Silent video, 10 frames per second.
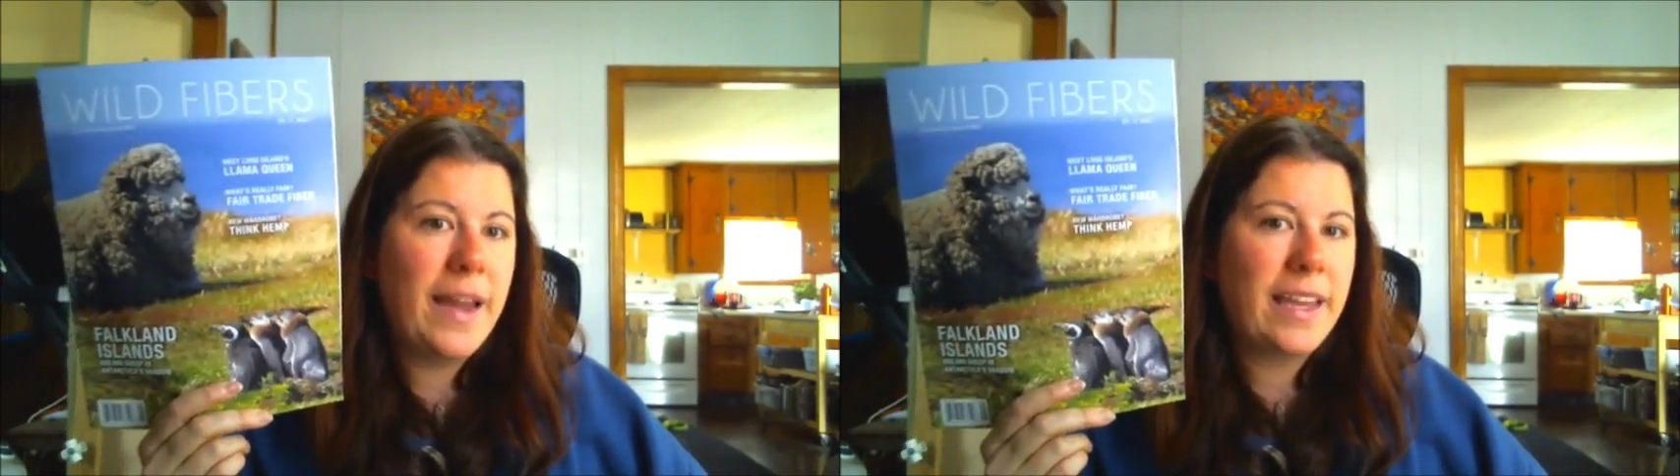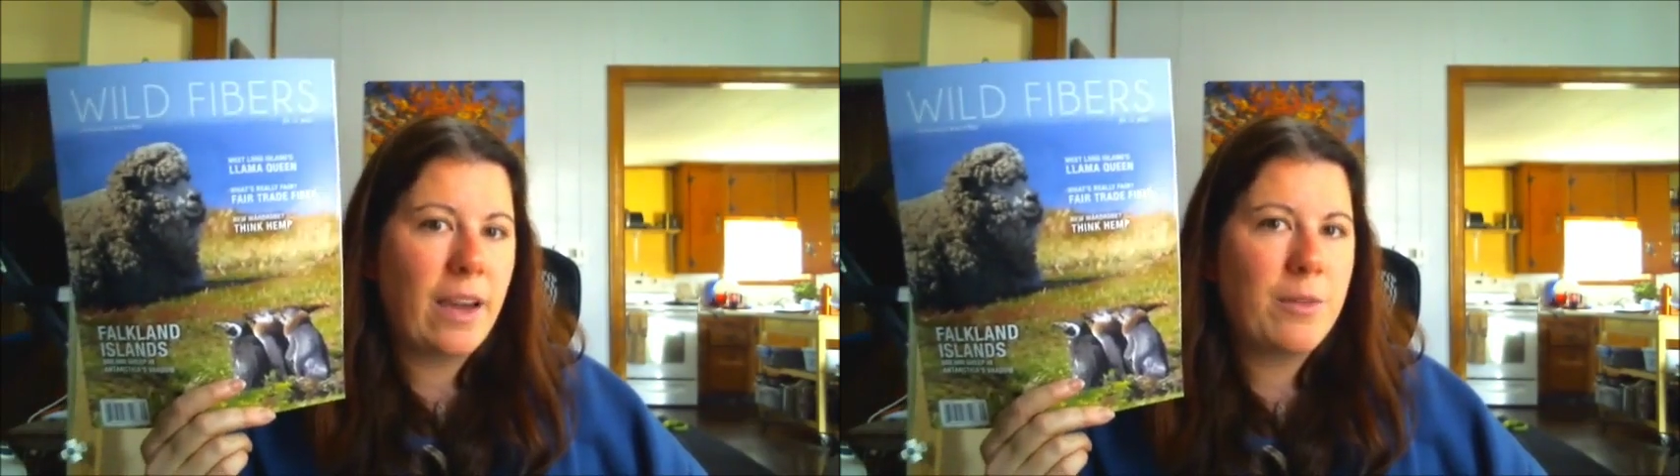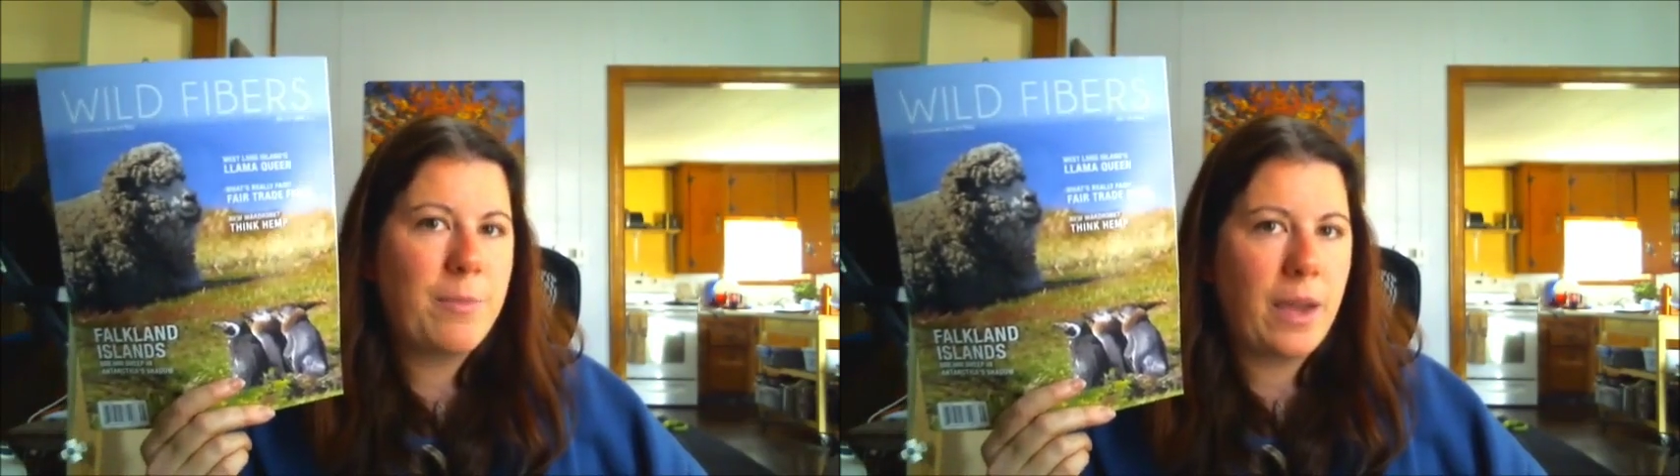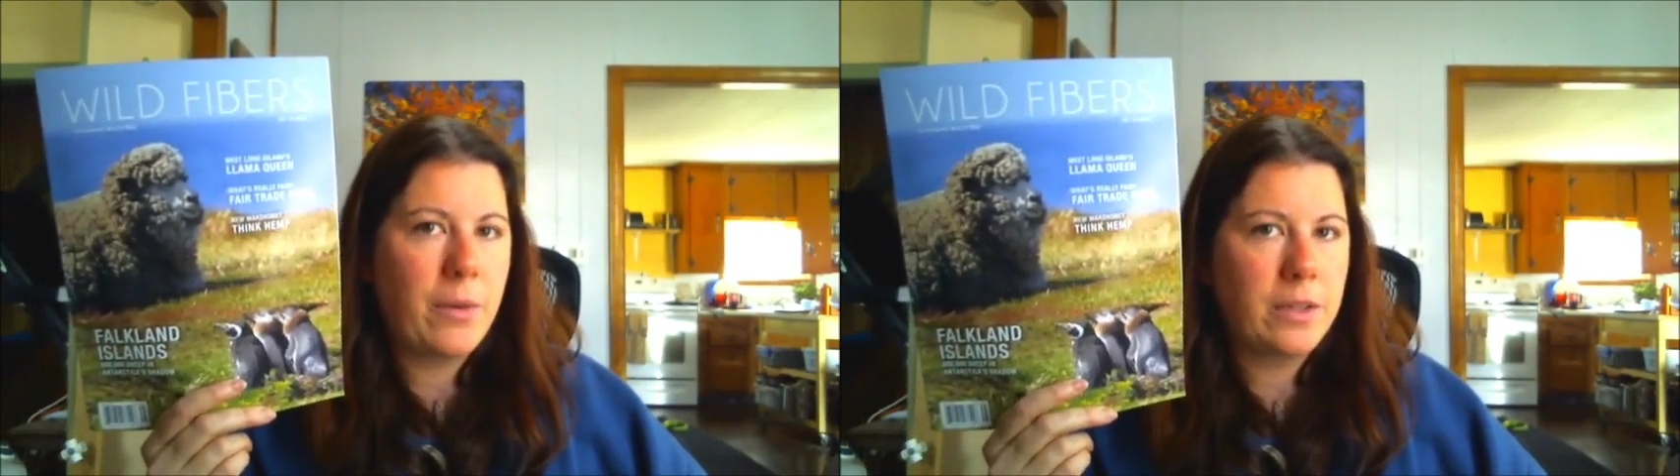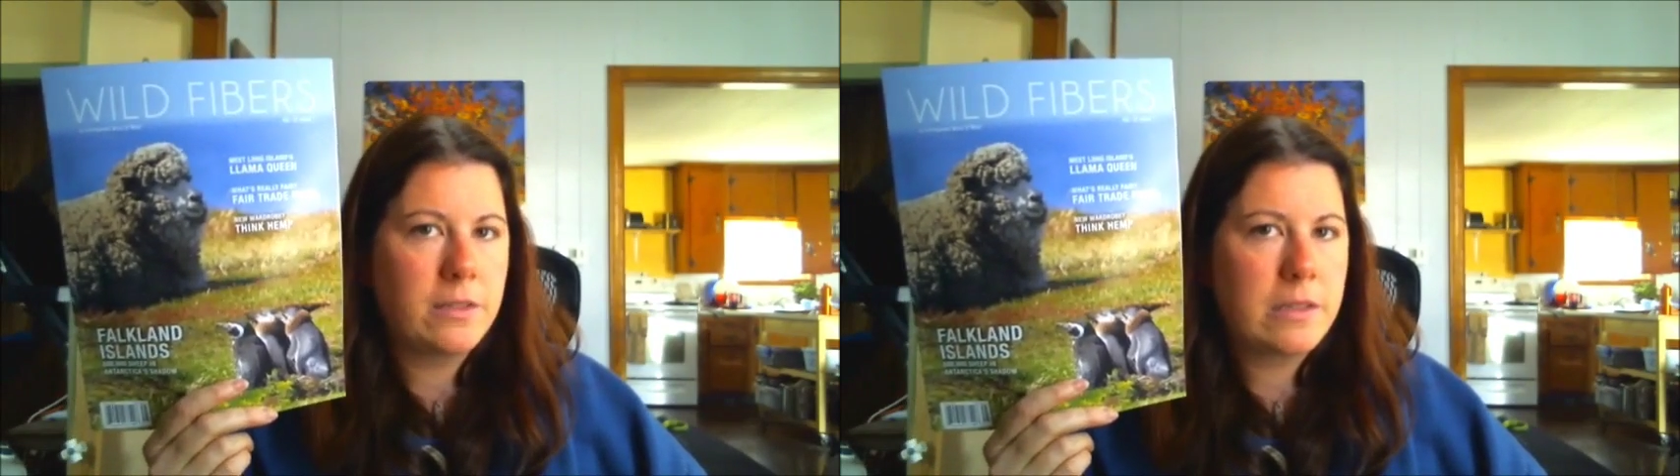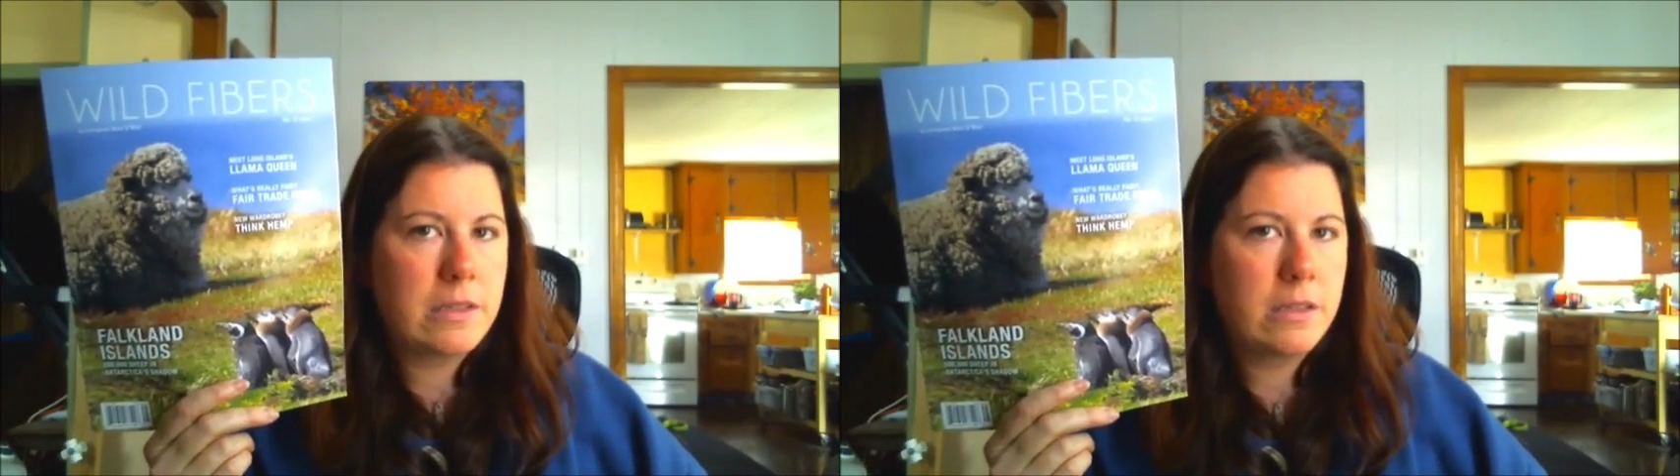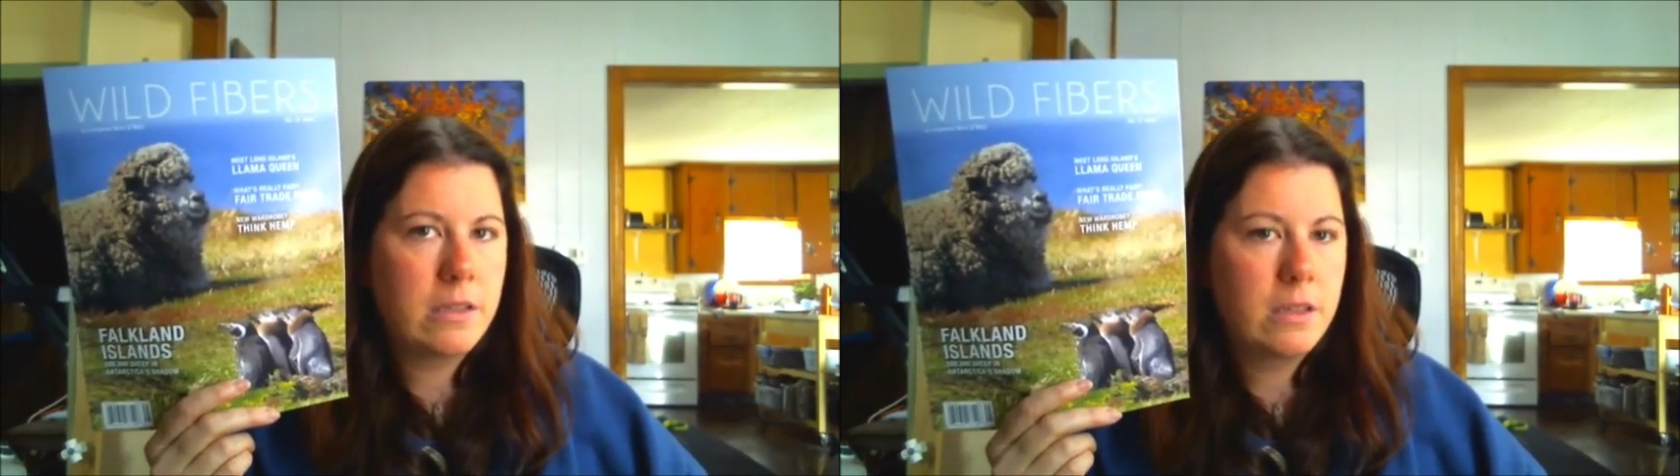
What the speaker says: hang out with penguins.